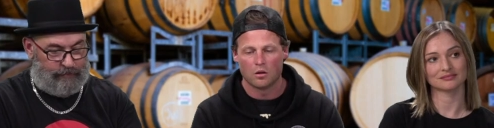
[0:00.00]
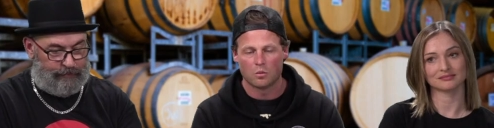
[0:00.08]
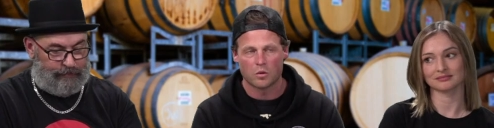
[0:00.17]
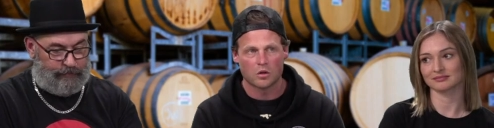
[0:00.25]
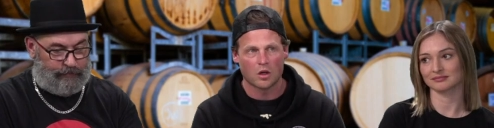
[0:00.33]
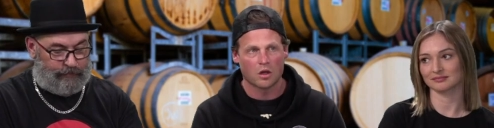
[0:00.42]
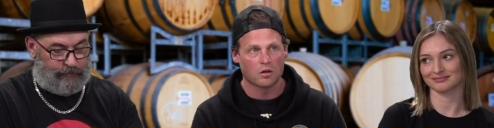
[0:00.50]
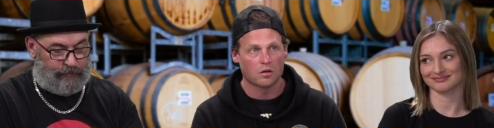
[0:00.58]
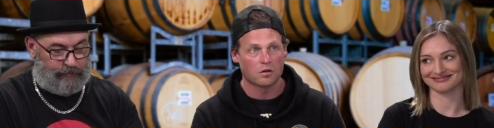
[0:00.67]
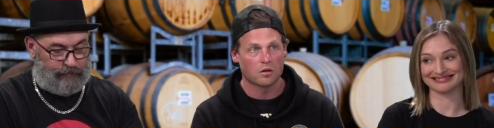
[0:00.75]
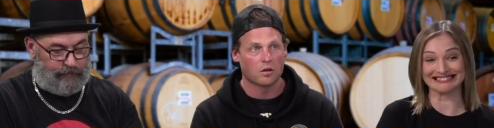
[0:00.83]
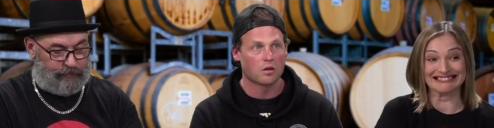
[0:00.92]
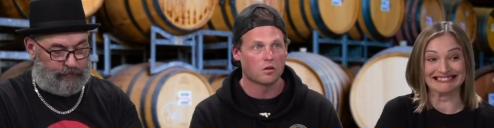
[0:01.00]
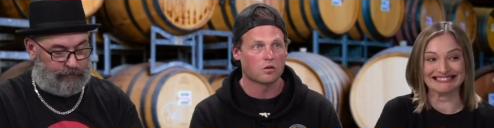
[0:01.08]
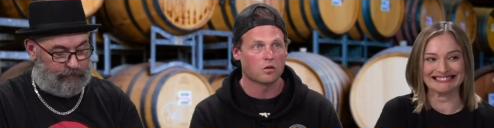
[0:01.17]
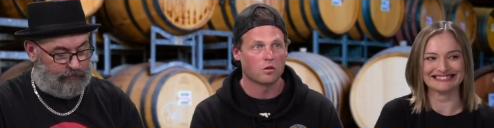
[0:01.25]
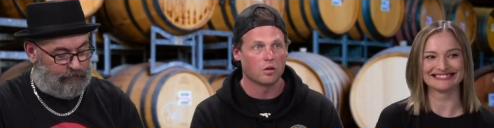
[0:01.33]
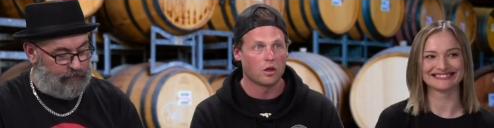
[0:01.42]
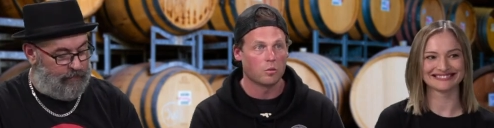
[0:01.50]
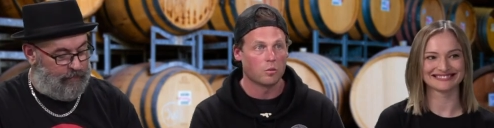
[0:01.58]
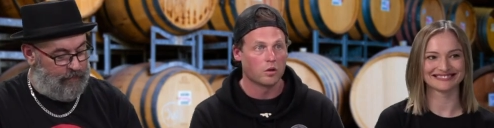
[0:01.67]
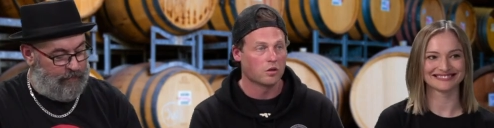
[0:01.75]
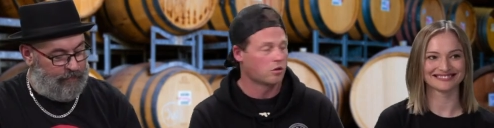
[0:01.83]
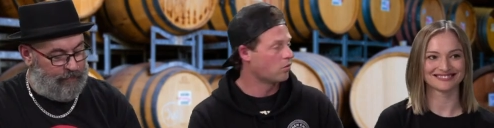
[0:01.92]
Speaker 1: we're starting to see that style
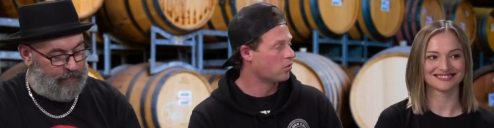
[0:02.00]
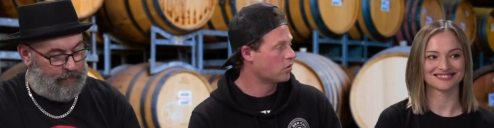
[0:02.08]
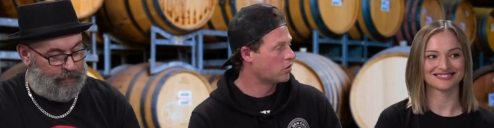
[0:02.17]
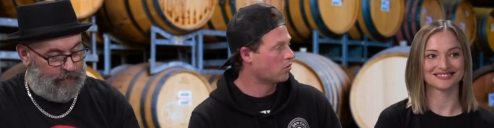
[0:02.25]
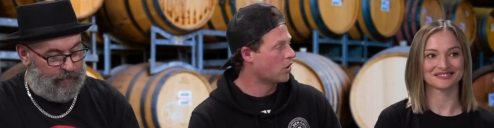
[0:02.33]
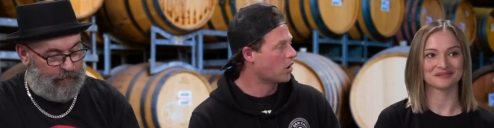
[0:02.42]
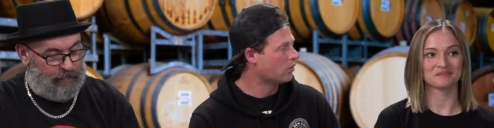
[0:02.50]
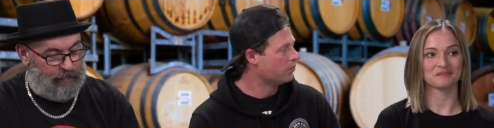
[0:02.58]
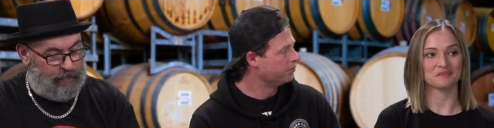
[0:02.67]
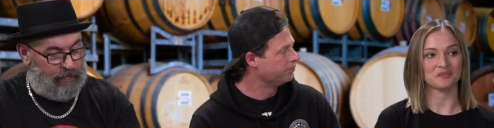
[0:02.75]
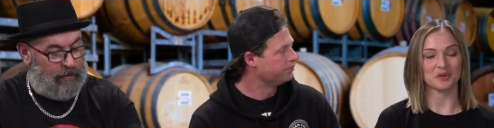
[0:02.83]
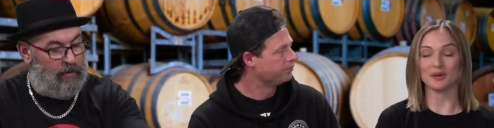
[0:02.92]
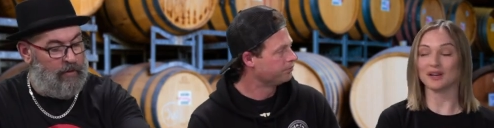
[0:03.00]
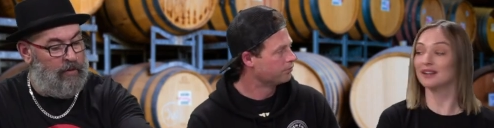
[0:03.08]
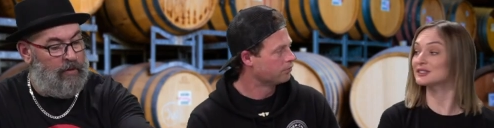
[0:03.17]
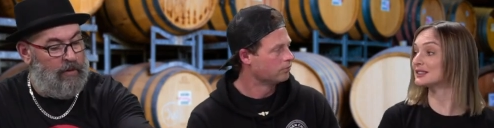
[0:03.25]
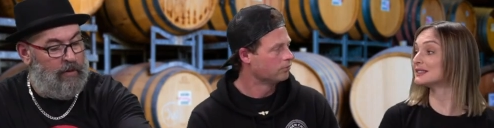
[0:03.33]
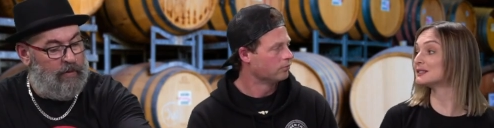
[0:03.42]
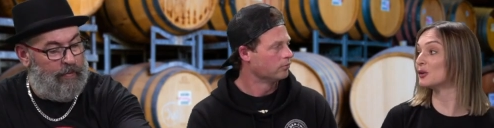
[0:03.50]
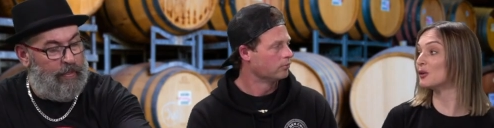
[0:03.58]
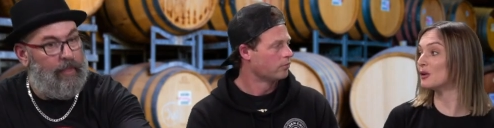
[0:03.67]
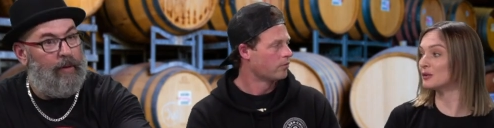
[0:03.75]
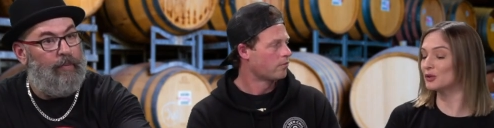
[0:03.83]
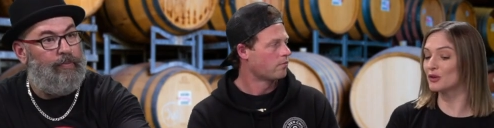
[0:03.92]
labelled as Syrah.
Speaker 2: Wow, so this is
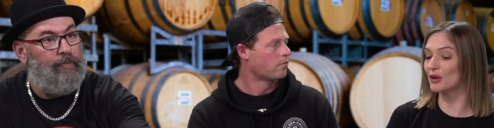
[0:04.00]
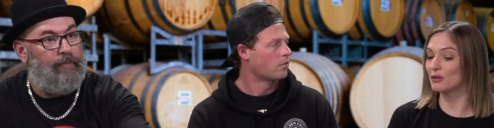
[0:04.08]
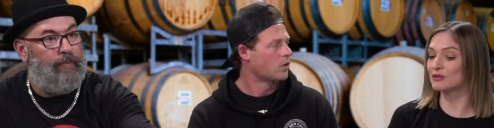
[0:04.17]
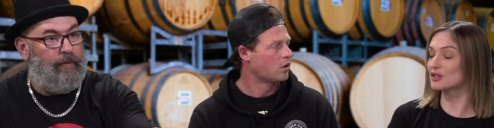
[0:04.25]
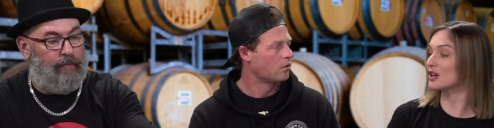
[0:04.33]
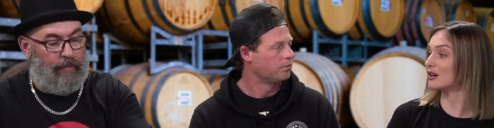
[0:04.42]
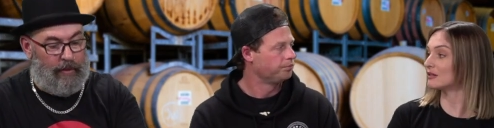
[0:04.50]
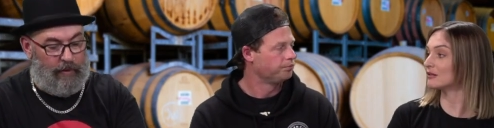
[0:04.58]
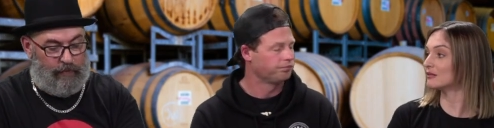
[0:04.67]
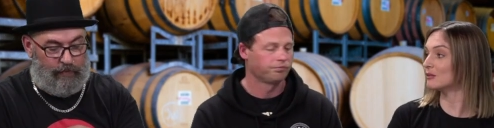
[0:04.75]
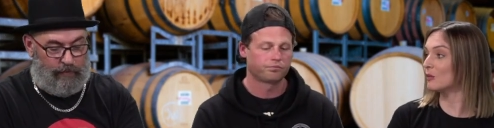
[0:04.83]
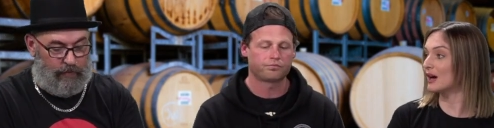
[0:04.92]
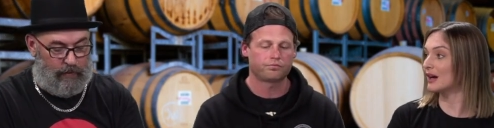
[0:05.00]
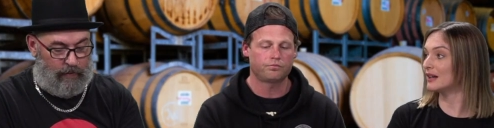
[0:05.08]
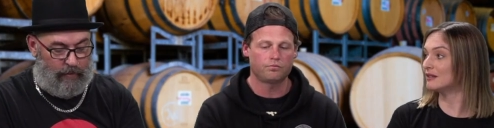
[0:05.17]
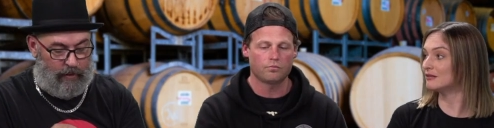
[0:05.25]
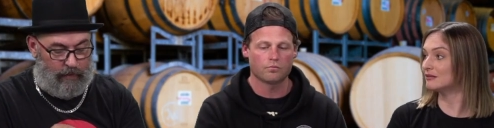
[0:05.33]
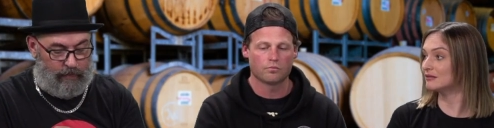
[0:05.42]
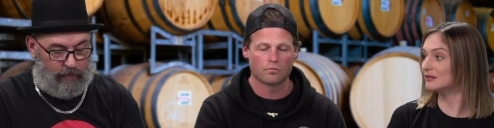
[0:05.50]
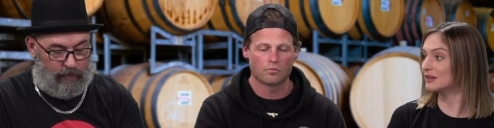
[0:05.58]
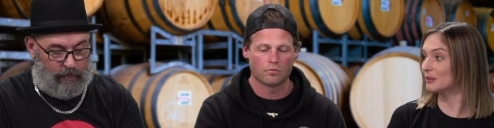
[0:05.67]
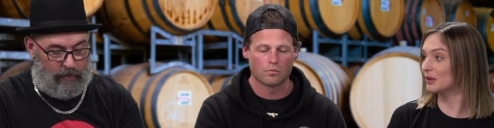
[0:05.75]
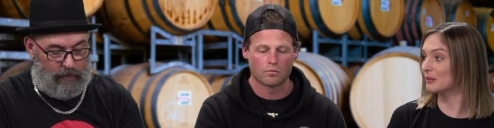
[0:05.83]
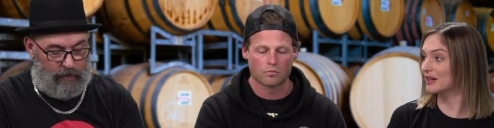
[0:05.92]
your Golden Child wine
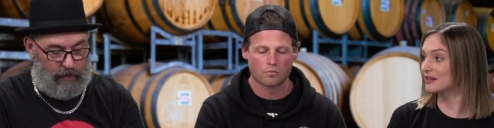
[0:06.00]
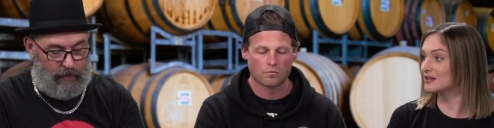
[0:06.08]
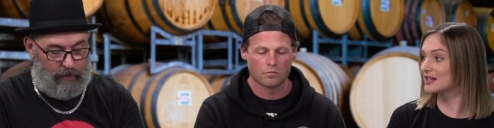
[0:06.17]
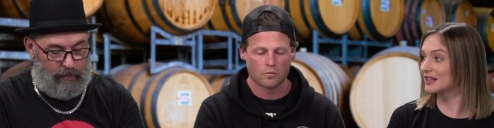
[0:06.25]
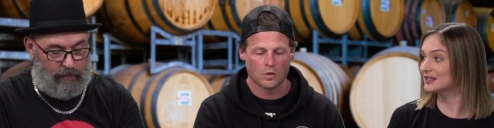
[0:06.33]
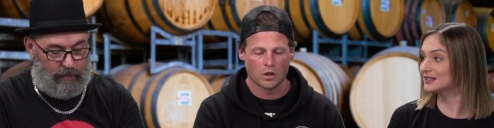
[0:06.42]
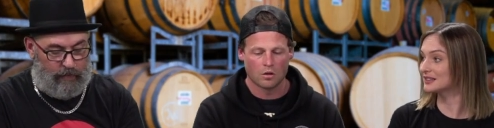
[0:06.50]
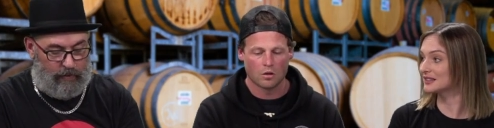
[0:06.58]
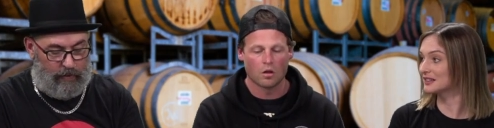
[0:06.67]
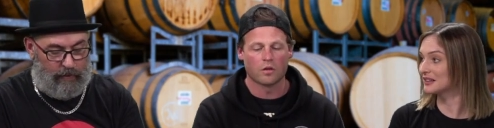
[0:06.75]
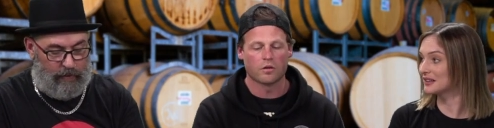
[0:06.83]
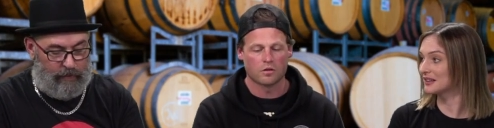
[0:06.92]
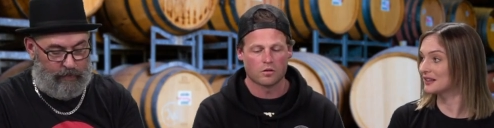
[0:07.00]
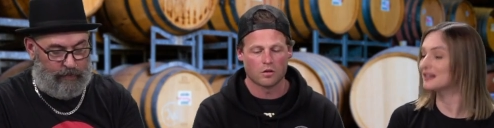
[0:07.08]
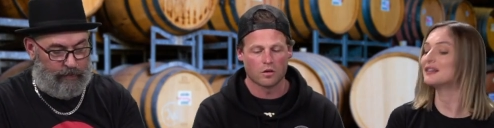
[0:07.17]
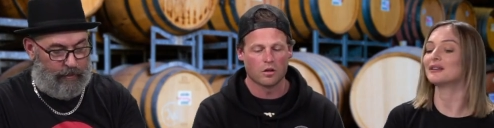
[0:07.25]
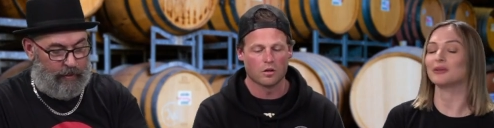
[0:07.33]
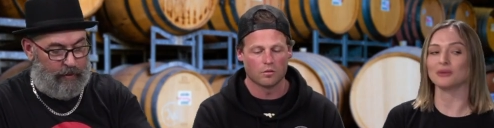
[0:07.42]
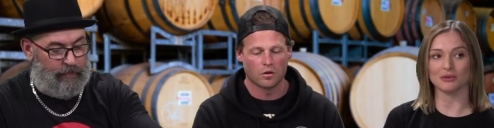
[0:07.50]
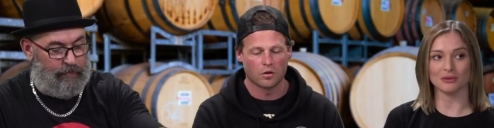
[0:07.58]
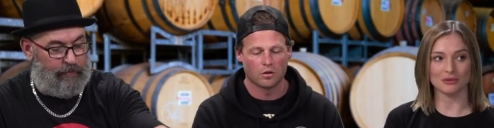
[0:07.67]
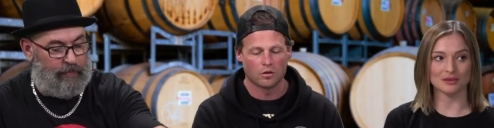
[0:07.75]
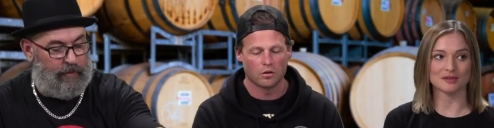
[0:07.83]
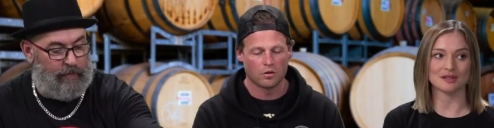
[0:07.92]
we're about to taste?
Speaker 1: I think so, yeah.
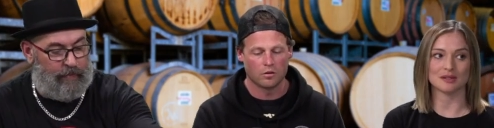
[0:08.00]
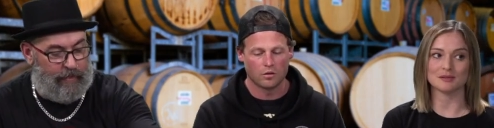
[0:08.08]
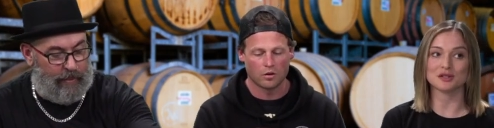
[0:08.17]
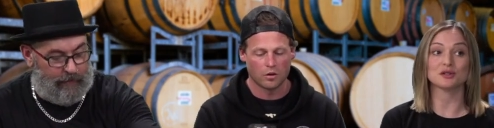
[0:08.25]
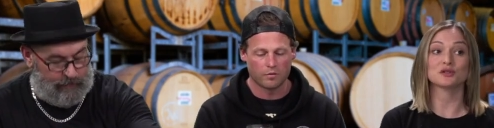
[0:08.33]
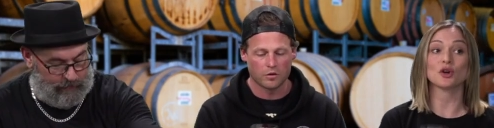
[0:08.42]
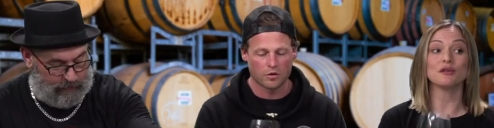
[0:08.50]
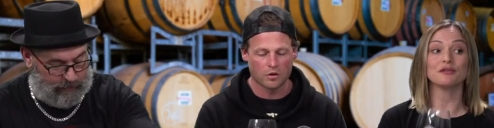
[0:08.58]
Awesome. So don't